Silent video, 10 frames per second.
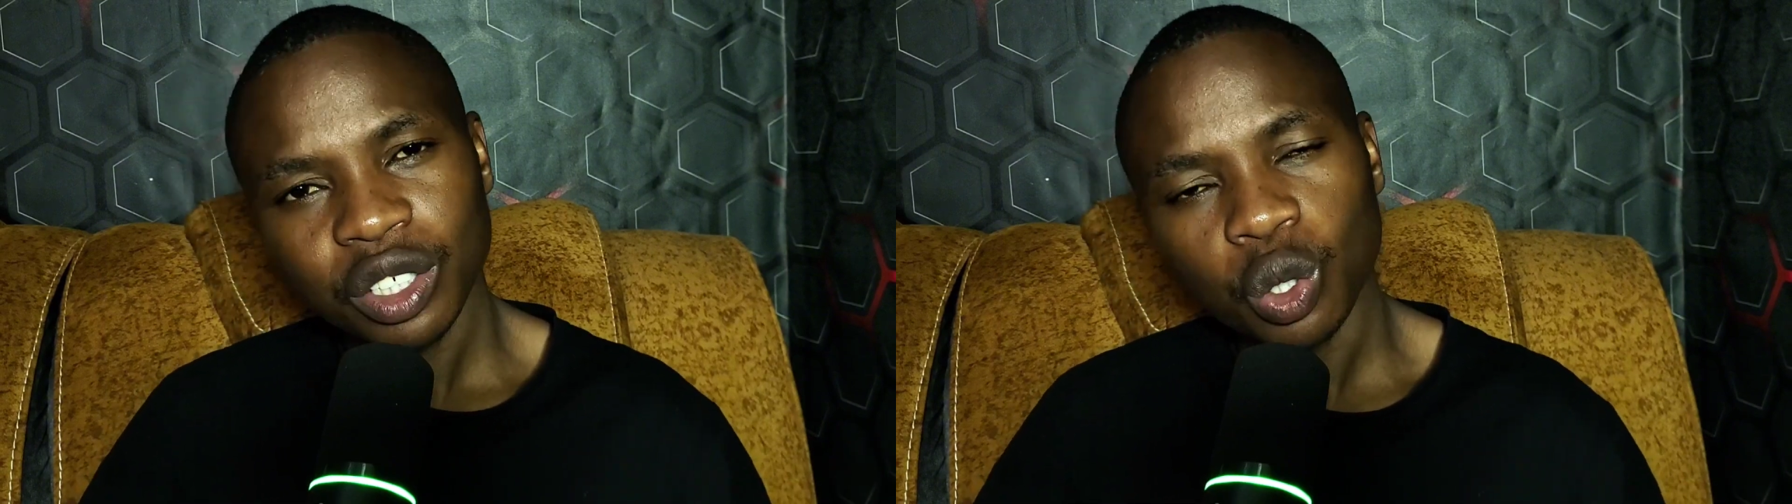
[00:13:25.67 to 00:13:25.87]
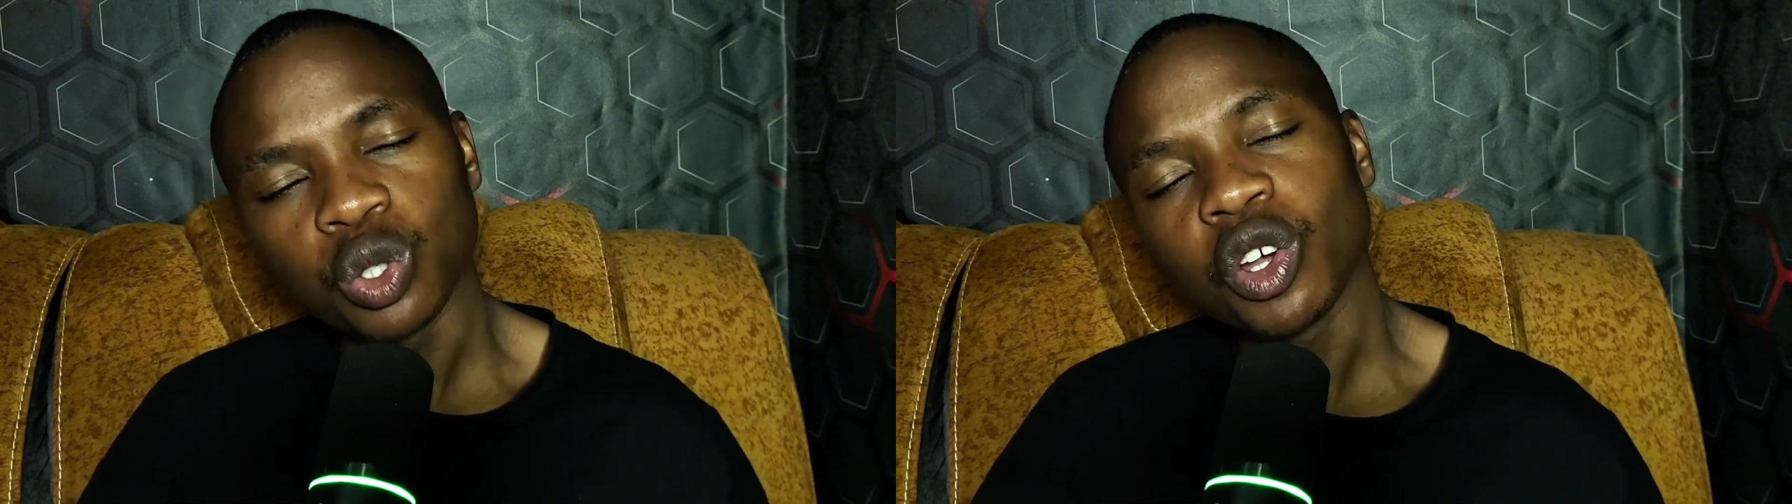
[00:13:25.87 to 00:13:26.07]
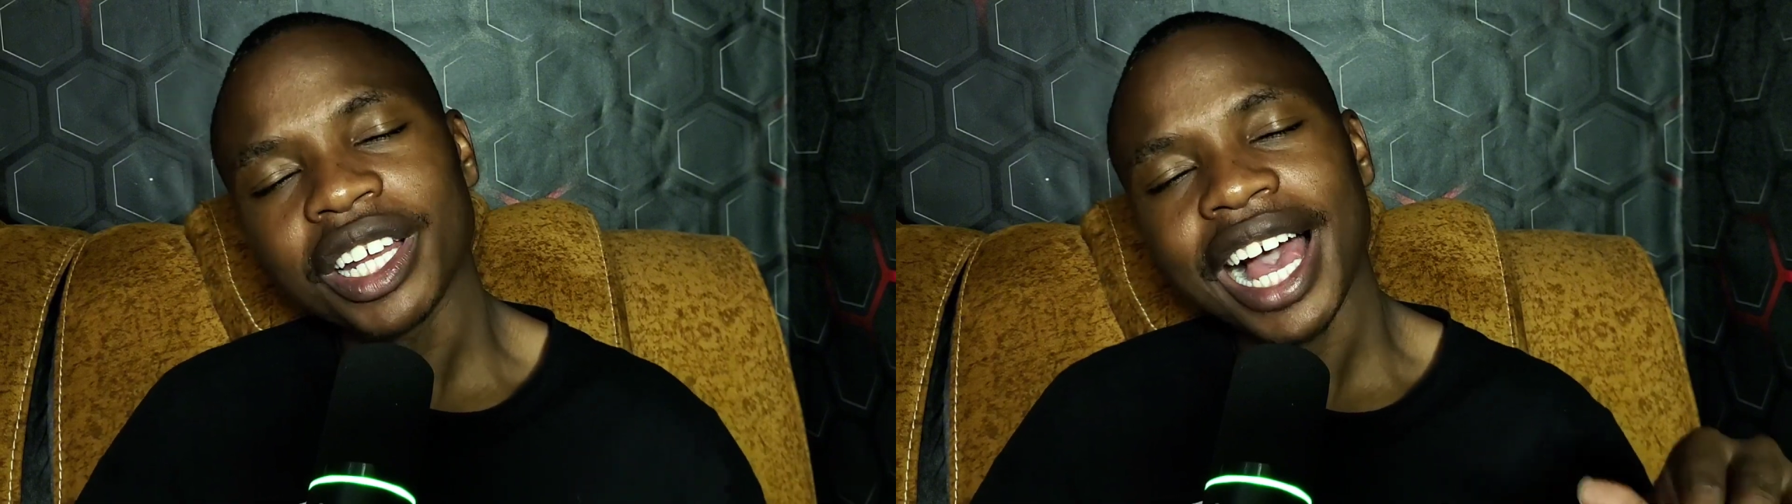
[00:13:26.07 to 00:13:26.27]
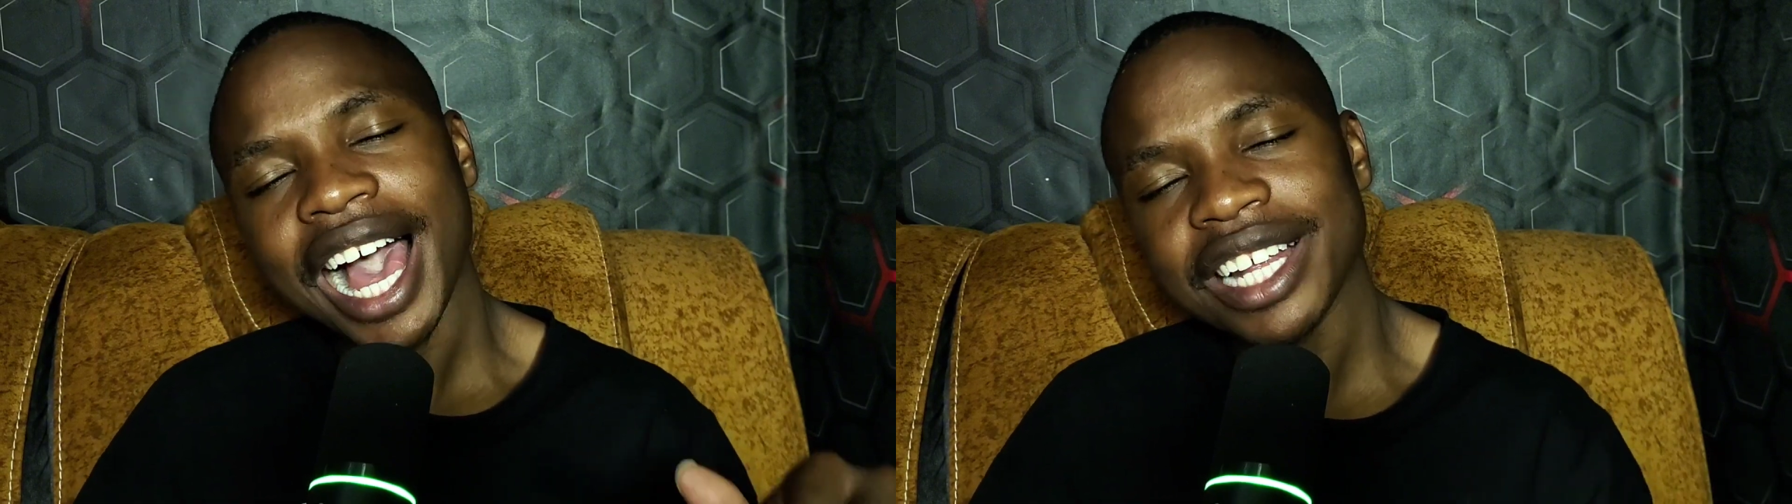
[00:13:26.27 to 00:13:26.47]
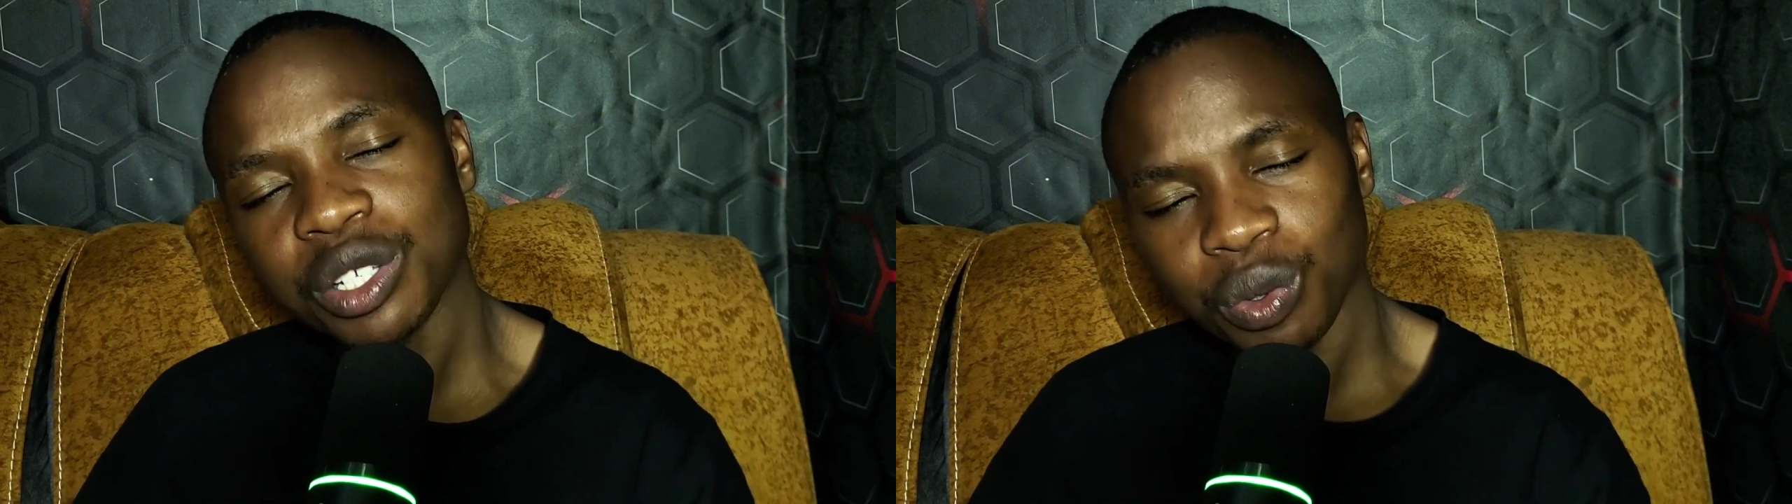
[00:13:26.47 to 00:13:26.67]
to join
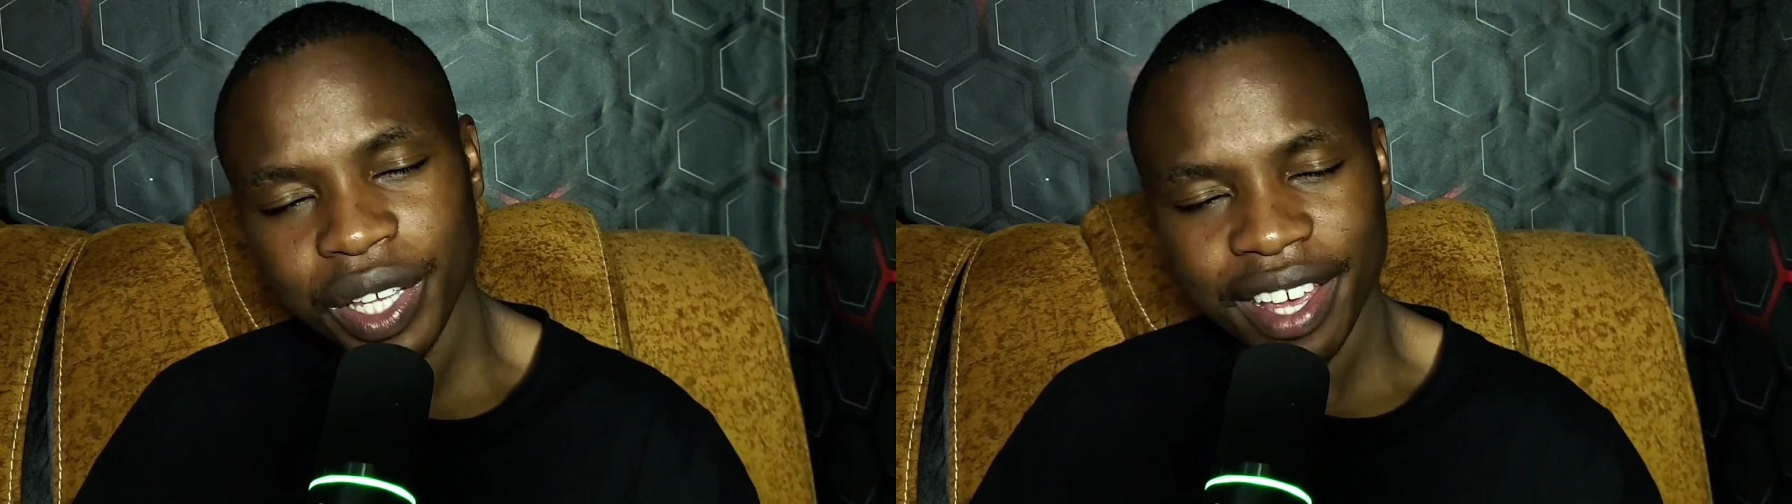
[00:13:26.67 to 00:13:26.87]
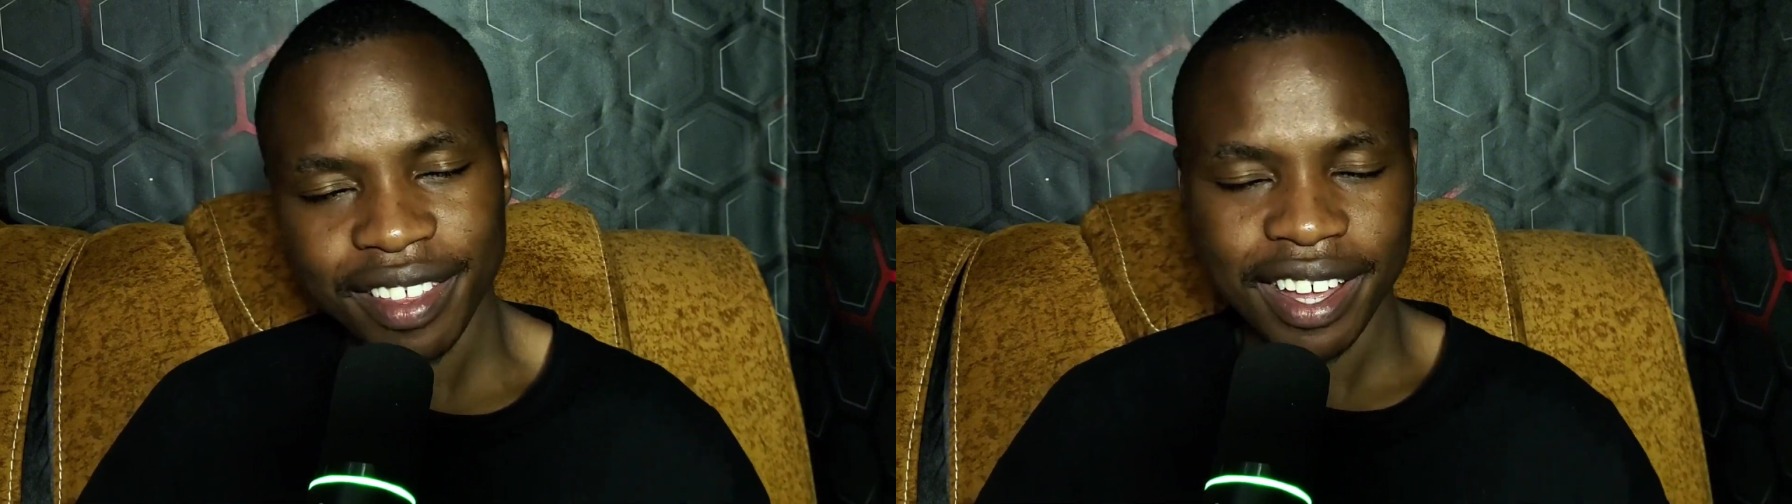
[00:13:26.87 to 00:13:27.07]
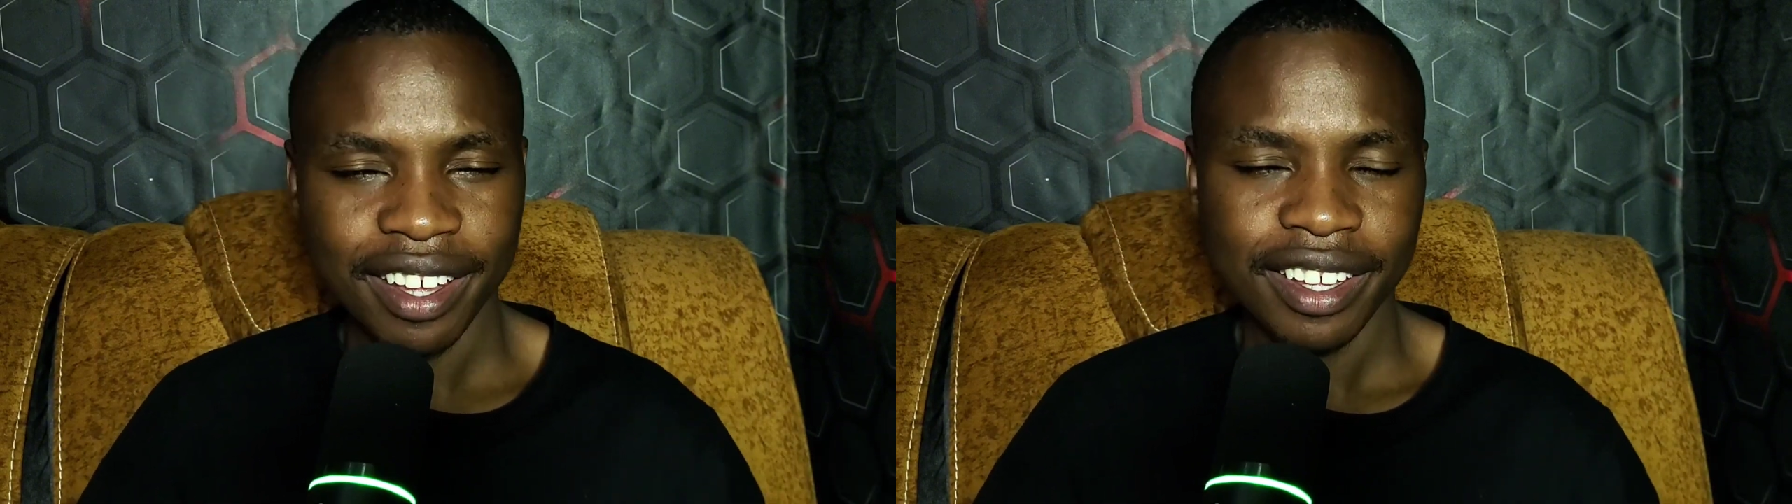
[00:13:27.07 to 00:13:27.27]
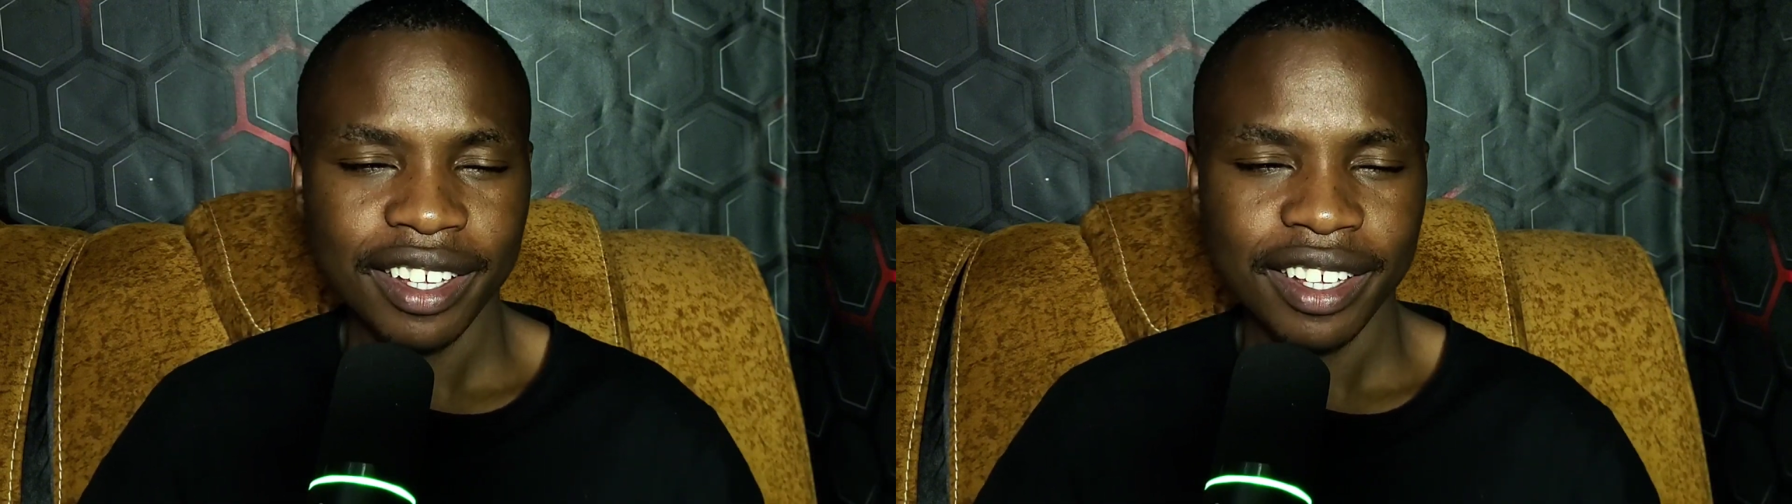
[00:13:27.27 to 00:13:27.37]
hands together,